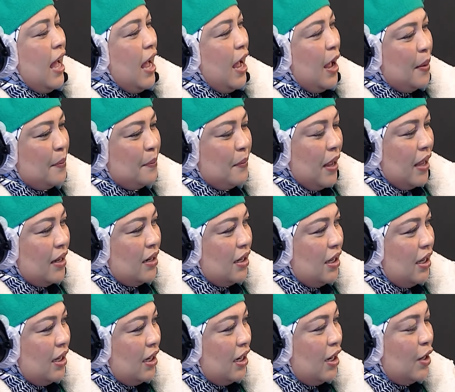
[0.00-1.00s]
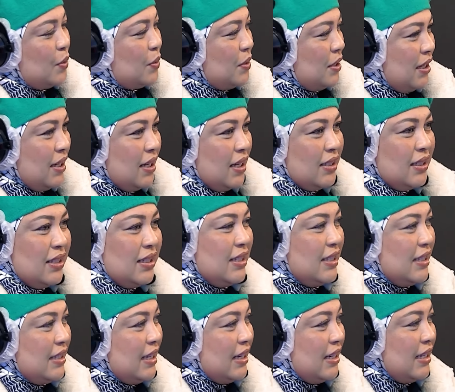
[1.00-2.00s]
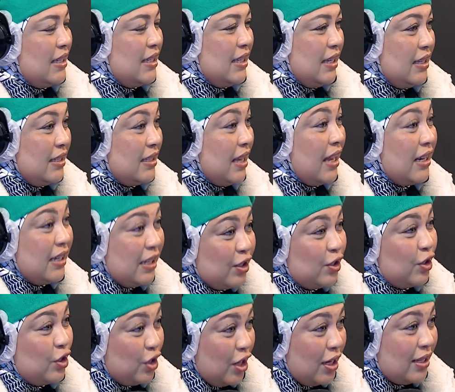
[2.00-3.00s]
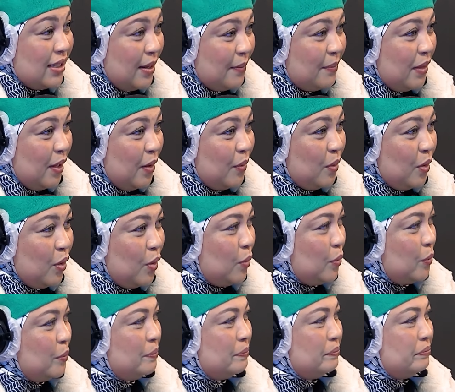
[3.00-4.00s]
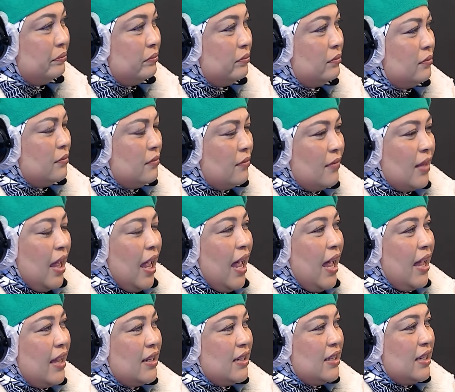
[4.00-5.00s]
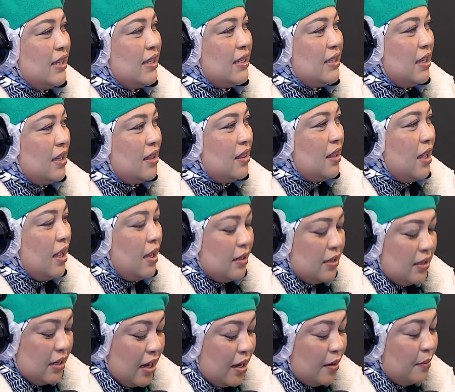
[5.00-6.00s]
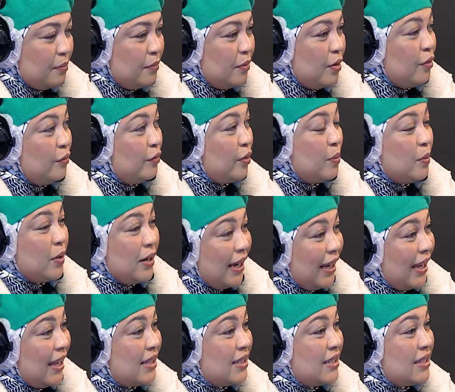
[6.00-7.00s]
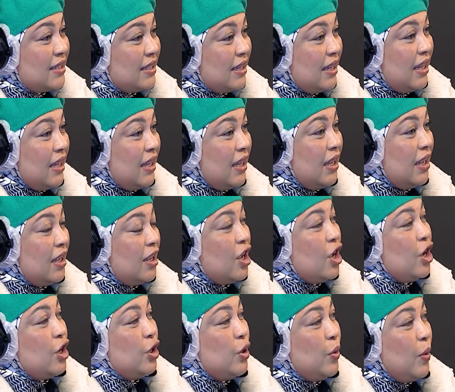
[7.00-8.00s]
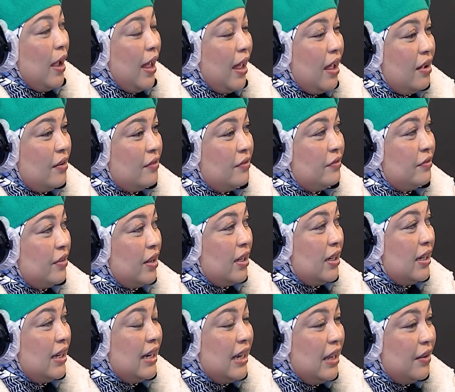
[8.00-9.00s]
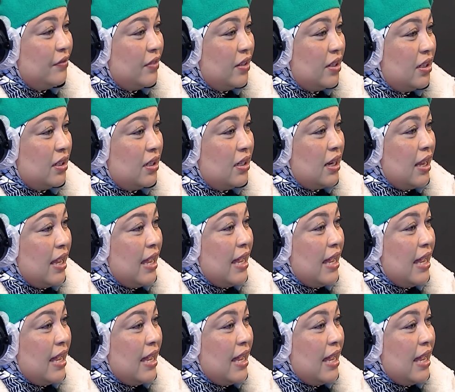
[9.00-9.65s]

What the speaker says: And he closed the curtains and he says, I need to share something with you. And he said that from what I can see, you have an 11